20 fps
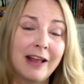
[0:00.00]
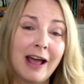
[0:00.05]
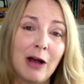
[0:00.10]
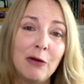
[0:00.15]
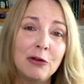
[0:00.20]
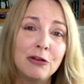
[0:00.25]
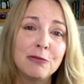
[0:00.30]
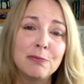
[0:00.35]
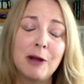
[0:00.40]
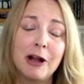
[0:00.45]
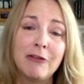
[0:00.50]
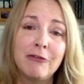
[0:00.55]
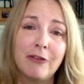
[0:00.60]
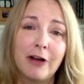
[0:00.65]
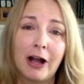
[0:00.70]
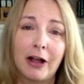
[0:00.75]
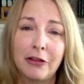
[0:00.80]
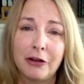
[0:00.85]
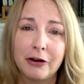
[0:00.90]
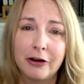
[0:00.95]
And that was my
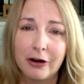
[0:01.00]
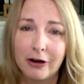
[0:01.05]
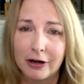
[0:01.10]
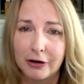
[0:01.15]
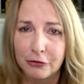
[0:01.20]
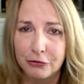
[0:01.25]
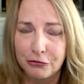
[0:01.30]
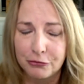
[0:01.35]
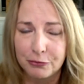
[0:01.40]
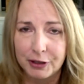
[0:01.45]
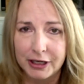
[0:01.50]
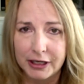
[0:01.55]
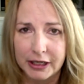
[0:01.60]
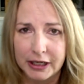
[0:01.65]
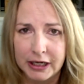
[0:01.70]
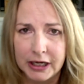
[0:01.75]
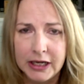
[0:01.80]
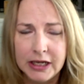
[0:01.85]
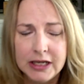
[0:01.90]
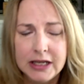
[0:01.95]
father, Carl
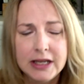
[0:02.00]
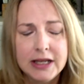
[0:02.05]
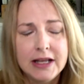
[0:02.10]
Swenlin.